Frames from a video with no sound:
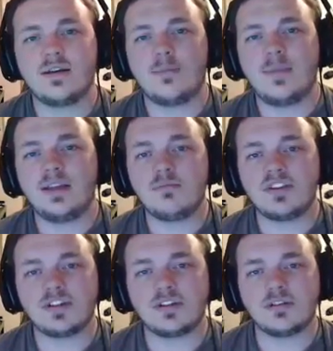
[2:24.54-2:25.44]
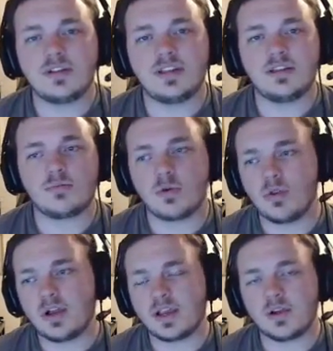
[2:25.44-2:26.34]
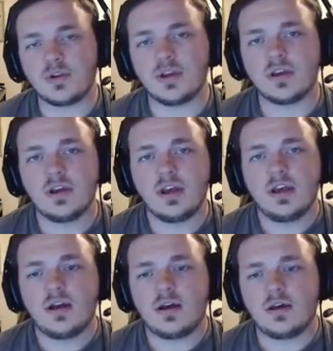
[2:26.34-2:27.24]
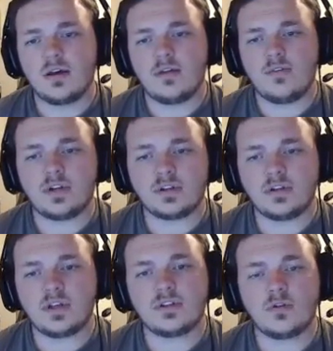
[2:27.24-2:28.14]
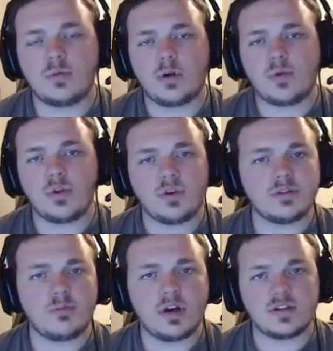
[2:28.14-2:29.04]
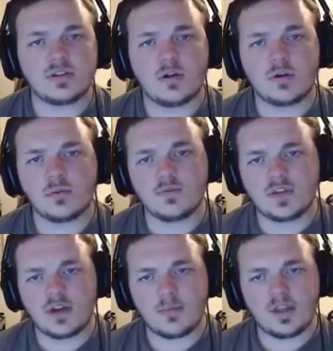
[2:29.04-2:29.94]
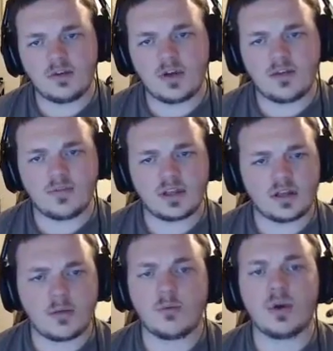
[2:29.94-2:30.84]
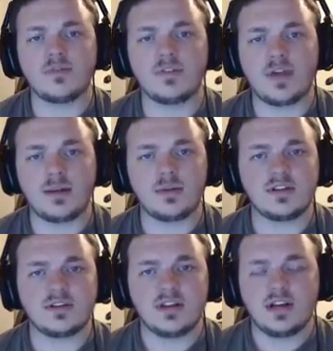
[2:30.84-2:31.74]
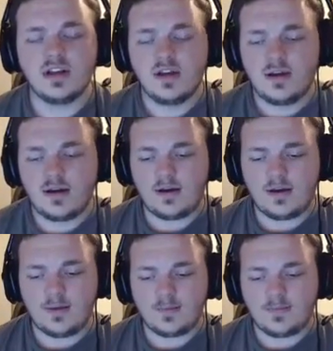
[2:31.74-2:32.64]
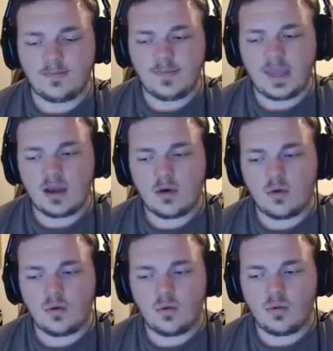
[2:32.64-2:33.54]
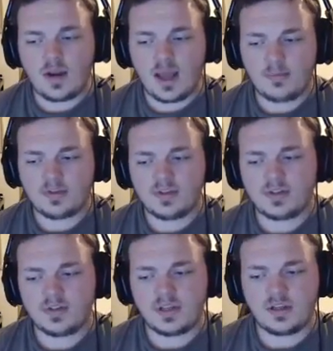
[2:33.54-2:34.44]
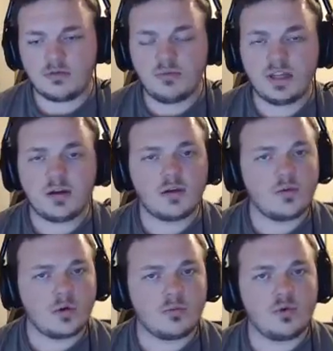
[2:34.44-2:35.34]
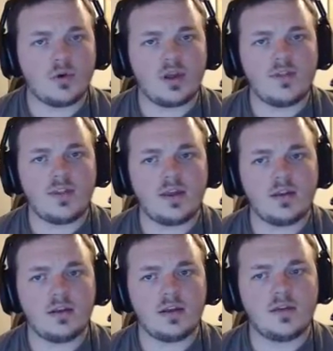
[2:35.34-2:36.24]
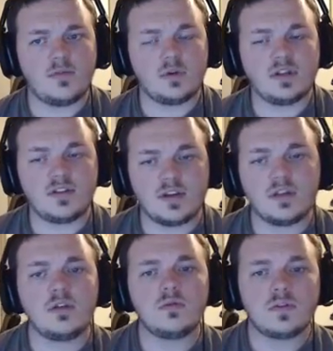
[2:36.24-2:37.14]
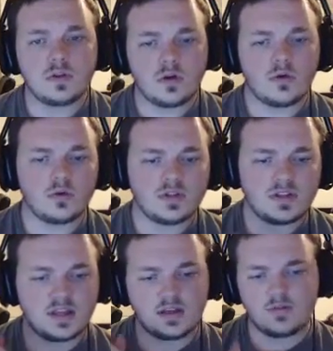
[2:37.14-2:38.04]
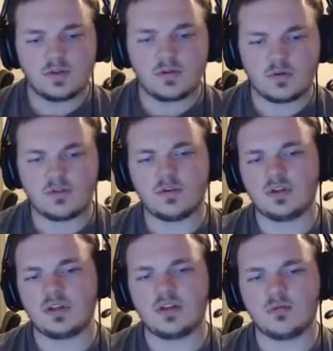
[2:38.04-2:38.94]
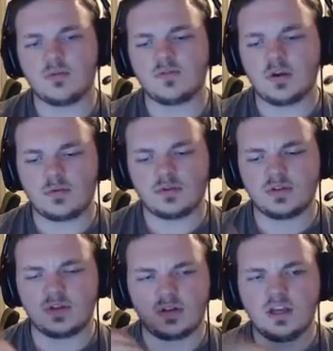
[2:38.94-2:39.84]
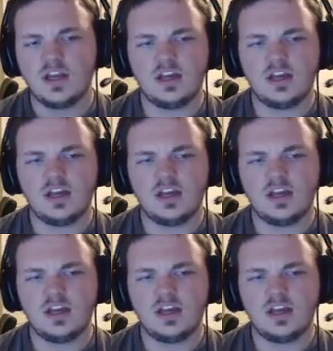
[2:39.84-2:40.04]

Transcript: main mission in the prologue area, eventually you get to a part where there is a boss on a rooftop, and you have like a couple waves of enemies. Now, what happens is that you beat it on normal, and then if you continue to go to the end of it, or whatever, at the end of the rooftop, it'll tell you to